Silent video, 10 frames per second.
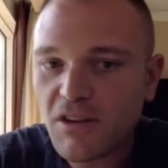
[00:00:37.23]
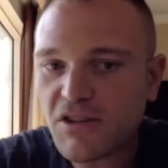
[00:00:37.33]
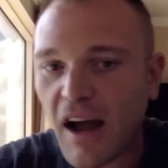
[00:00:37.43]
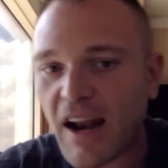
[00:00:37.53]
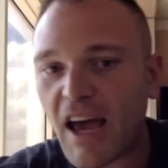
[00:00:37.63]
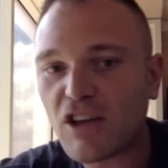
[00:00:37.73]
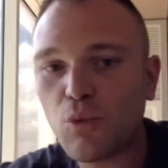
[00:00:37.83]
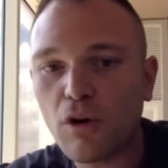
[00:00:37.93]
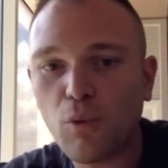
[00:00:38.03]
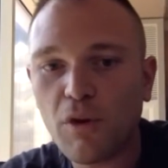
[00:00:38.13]
Scott has
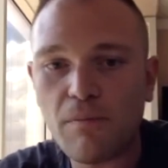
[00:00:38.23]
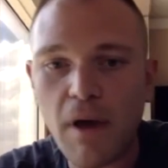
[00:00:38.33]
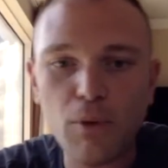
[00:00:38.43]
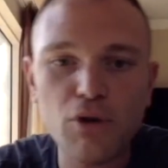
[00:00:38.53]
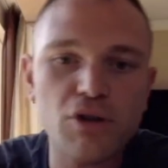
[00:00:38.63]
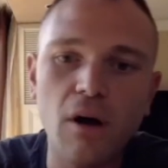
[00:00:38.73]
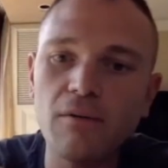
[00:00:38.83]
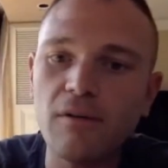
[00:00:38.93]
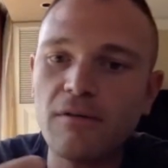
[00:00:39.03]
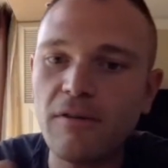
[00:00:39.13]
worked with members
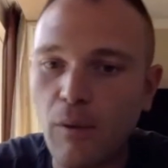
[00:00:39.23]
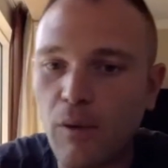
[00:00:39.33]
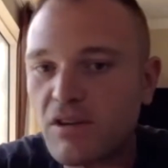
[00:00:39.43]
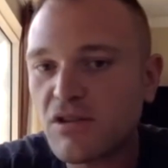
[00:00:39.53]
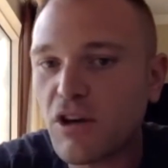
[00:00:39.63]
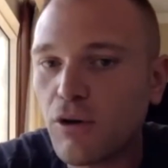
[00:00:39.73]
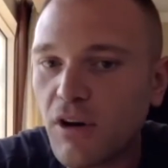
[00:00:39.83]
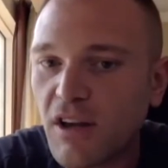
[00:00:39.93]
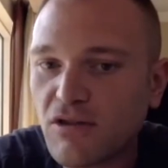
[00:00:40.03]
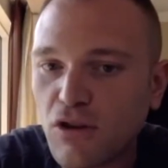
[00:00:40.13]
of various
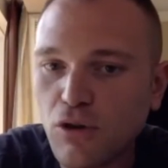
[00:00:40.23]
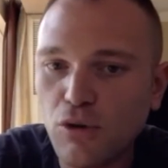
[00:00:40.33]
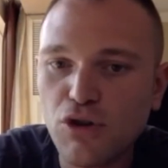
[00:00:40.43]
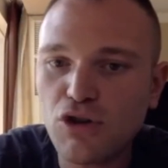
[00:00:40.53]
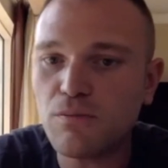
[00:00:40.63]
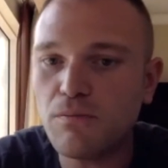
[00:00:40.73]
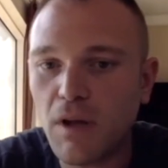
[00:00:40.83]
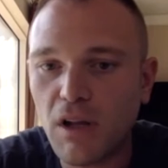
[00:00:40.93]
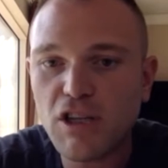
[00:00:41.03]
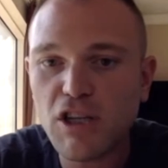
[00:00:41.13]
security institutions,
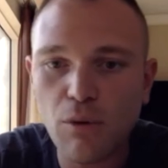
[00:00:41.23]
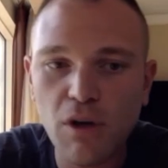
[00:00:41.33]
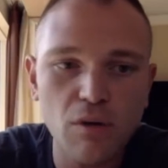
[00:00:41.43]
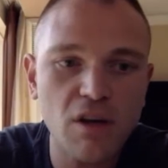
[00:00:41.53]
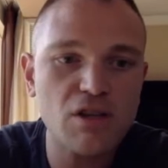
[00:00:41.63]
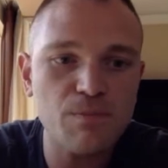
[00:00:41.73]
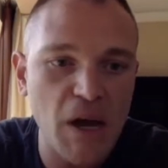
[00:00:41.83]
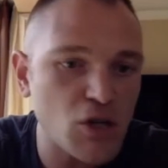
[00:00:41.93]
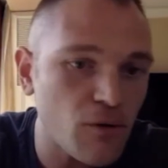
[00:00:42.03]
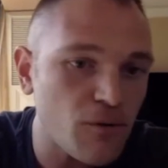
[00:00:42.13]
military units,
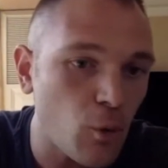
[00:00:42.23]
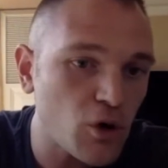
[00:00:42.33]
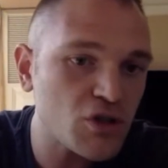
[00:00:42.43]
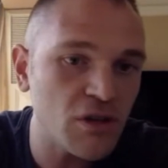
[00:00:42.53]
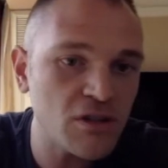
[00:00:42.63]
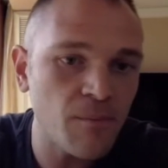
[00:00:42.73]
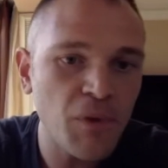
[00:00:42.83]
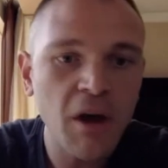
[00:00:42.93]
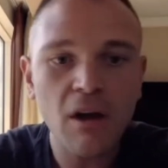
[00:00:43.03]
special forces,